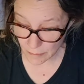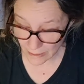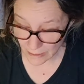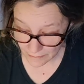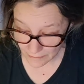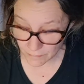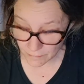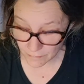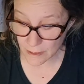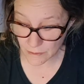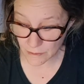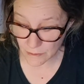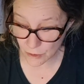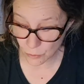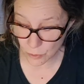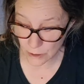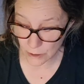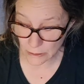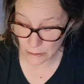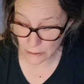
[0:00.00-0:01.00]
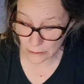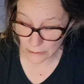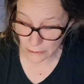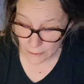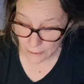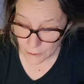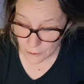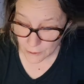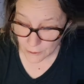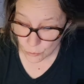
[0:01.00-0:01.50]
Back then, there were
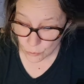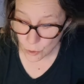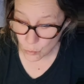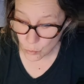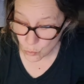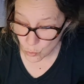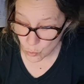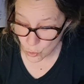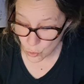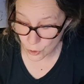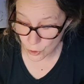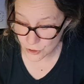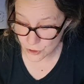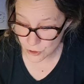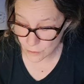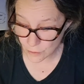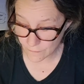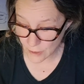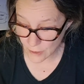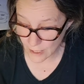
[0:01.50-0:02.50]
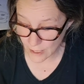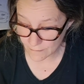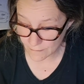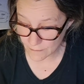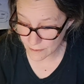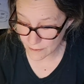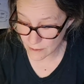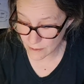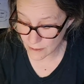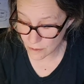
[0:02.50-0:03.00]
literal wars over
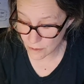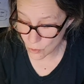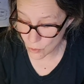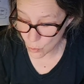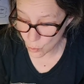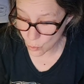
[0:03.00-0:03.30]
everything.